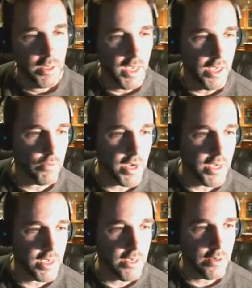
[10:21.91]
And right
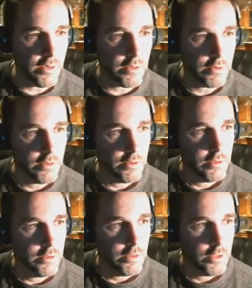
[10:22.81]
here,
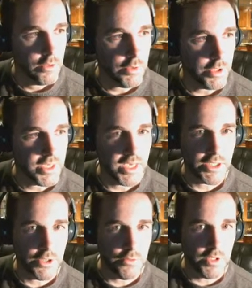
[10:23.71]
where it
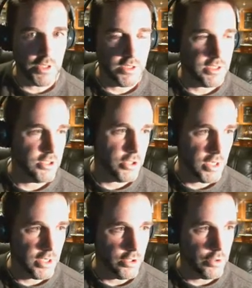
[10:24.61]
takes you in, this is how
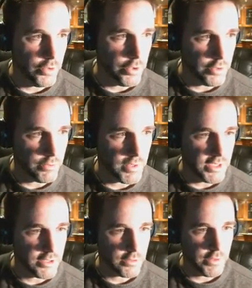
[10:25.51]
you know you're at the right
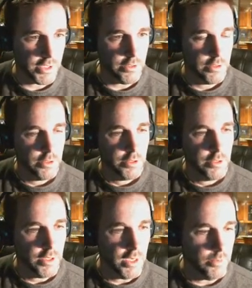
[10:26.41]
screen.
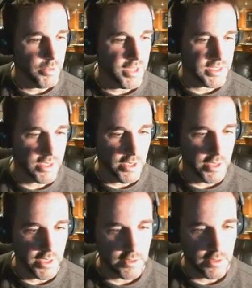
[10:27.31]
Uh, but that's how I
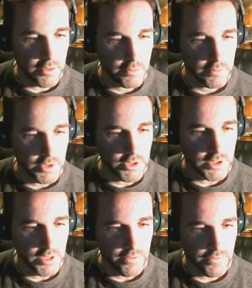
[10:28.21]
got there. I just
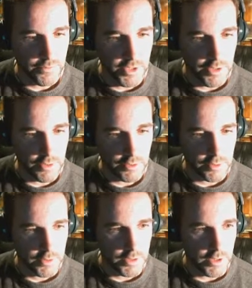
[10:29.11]
did it from here
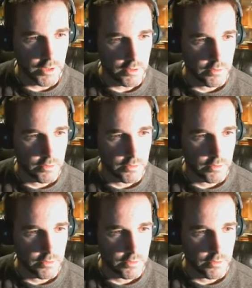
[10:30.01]
to here.